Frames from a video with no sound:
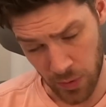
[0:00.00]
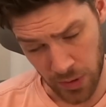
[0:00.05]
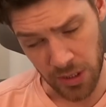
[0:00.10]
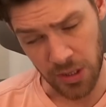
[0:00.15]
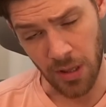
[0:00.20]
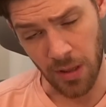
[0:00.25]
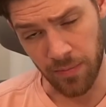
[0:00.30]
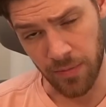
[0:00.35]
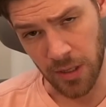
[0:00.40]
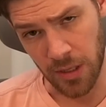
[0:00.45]

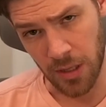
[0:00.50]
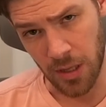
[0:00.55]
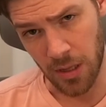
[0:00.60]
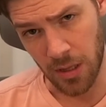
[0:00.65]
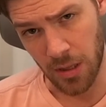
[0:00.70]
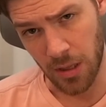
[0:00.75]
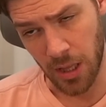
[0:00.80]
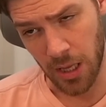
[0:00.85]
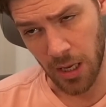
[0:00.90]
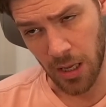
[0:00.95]
something,
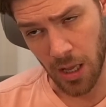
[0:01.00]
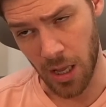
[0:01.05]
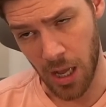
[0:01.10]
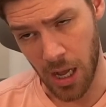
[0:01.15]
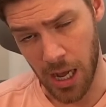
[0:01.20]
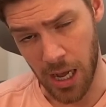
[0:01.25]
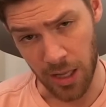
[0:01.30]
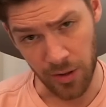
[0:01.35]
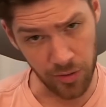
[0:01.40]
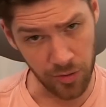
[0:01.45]
like
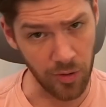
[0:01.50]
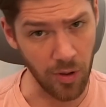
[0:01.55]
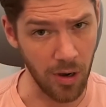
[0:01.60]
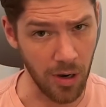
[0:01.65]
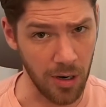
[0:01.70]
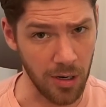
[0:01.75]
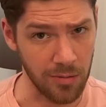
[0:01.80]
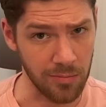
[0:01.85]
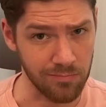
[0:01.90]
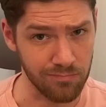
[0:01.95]
odds
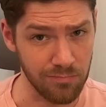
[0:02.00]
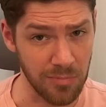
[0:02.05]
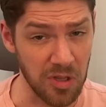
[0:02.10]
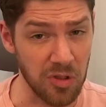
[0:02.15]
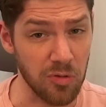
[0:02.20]
are it's